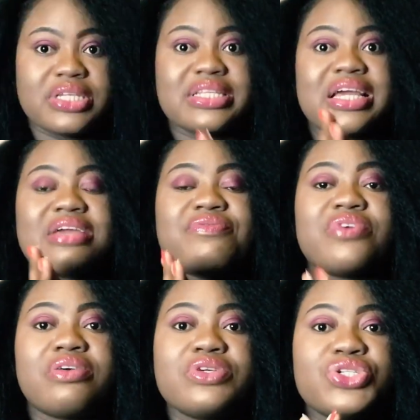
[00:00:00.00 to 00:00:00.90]
is like a
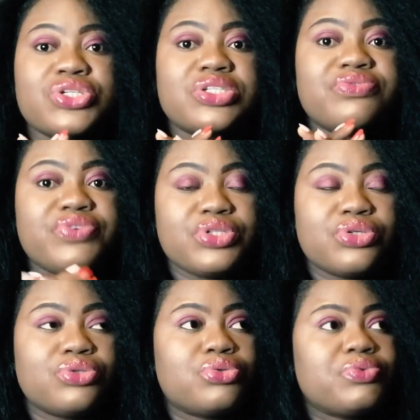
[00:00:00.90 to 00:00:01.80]
very short
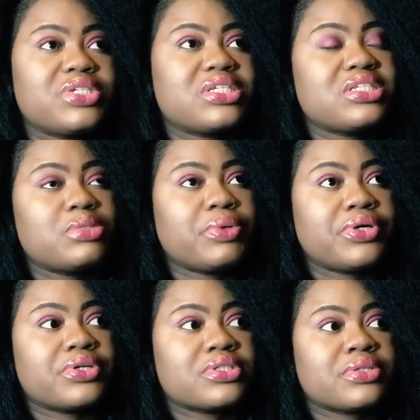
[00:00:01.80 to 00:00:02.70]
video. The reason is
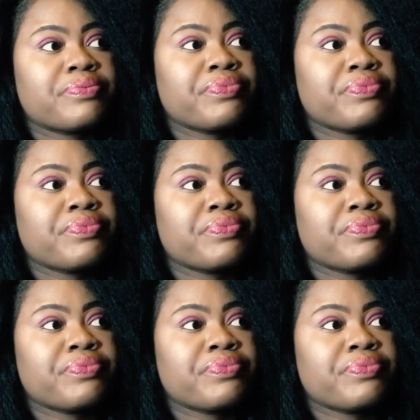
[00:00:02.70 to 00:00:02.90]
because